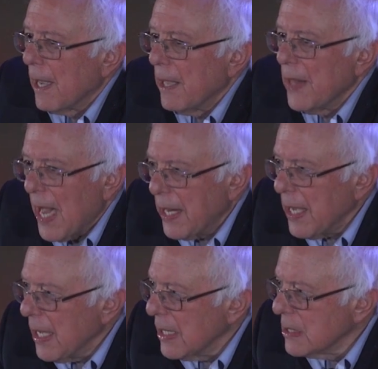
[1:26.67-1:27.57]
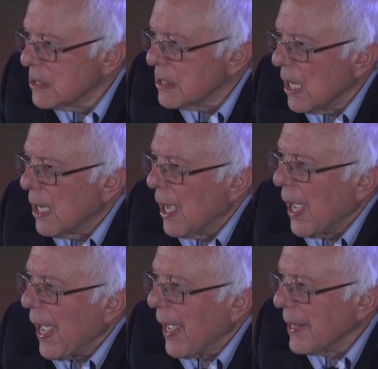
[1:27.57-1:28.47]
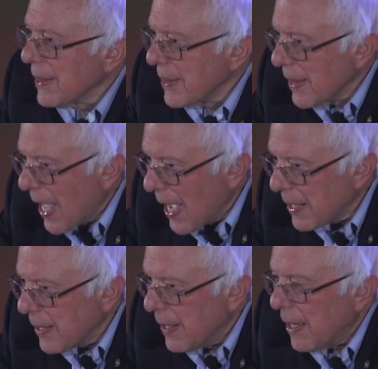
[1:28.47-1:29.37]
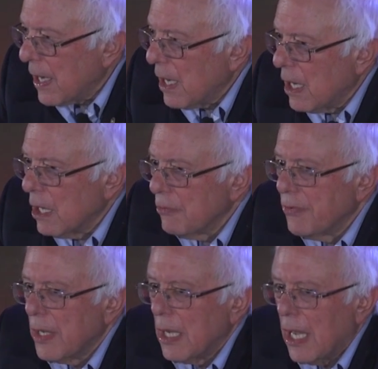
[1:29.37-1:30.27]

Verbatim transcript: And that is a lot of